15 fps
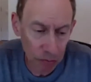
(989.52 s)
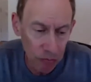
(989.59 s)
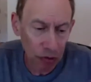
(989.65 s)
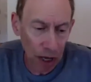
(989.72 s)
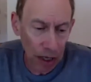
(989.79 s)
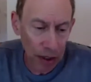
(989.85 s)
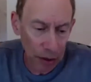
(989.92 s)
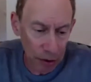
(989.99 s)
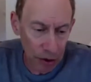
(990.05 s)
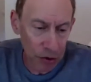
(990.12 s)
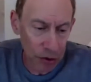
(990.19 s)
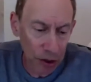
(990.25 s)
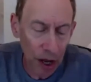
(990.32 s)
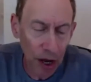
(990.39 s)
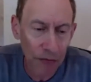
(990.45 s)
taken this
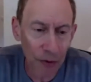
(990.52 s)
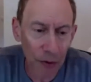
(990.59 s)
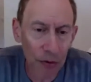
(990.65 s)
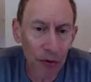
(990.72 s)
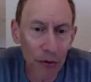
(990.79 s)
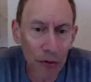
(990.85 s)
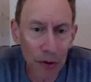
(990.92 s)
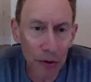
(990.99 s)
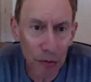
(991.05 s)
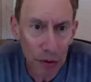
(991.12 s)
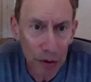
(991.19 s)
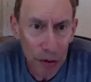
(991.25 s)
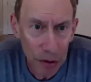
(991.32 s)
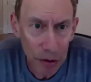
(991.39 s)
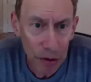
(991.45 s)
a lot further than
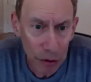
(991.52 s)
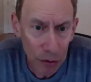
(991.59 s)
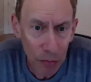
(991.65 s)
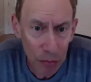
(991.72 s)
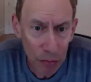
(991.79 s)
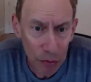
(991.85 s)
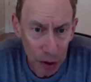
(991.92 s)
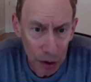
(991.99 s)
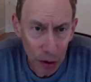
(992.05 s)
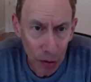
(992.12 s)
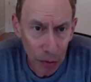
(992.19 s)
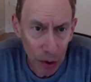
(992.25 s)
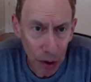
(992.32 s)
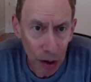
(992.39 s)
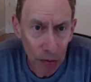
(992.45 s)

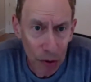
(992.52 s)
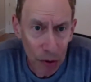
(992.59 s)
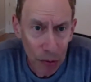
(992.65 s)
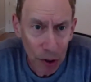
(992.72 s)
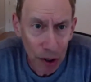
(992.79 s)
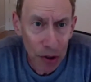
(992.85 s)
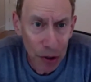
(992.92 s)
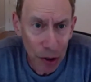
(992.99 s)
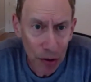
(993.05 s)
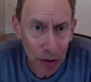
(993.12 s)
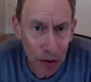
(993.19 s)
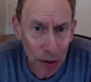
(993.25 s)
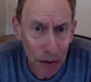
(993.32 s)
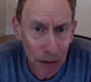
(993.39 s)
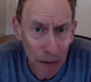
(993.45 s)
where I was when I
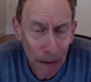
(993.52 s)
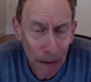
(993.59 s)
started it.